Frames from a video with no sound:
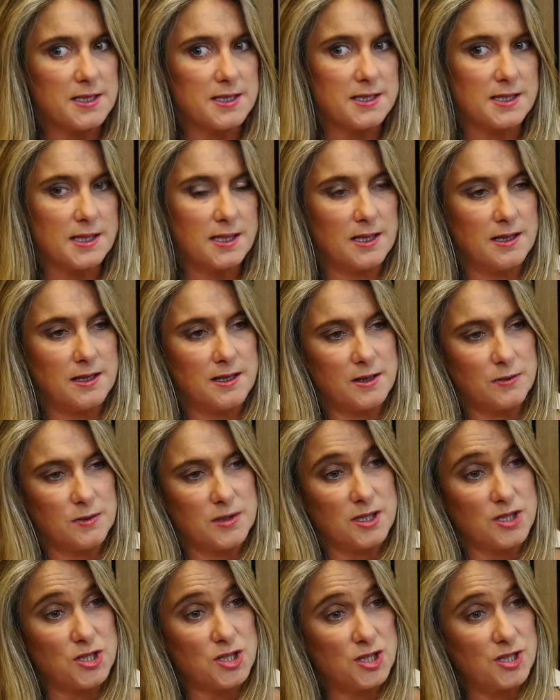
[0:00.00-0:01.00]
see that there
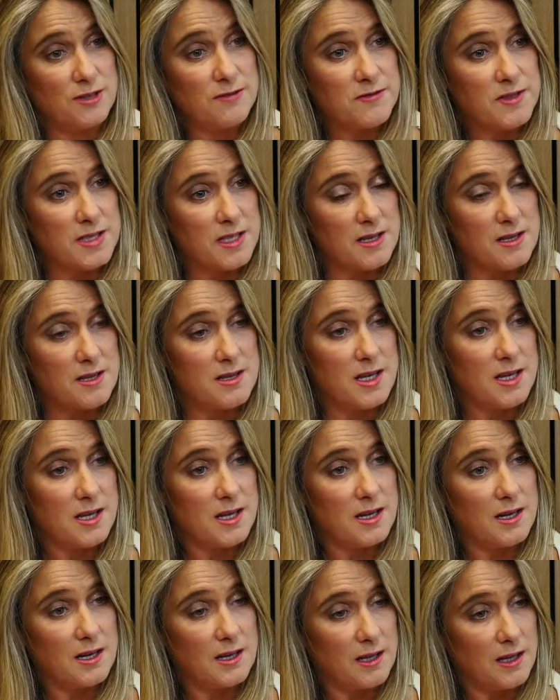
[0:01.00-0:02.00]
was a shift in
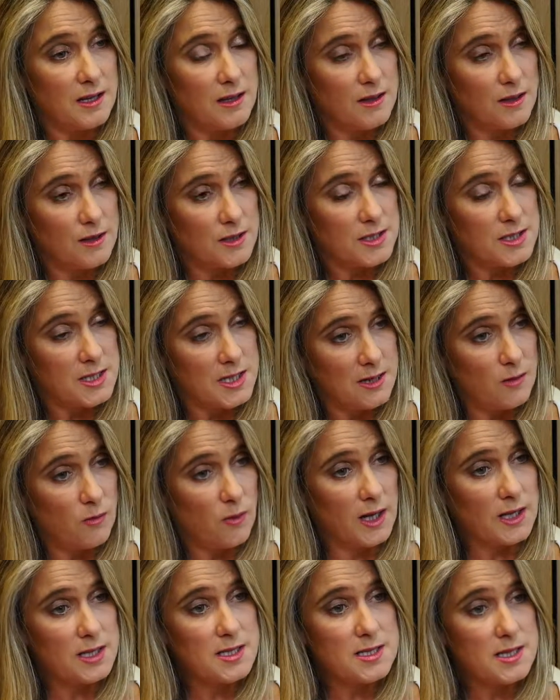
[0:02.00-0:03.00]
thinking in those tier
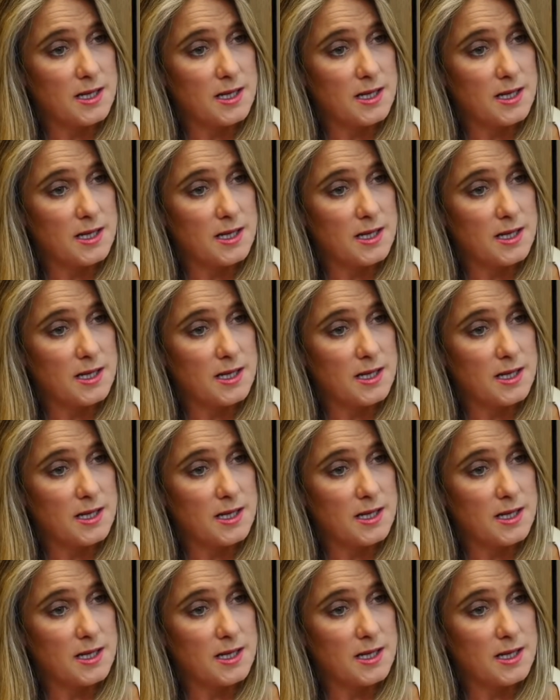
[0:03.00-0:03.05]
ones,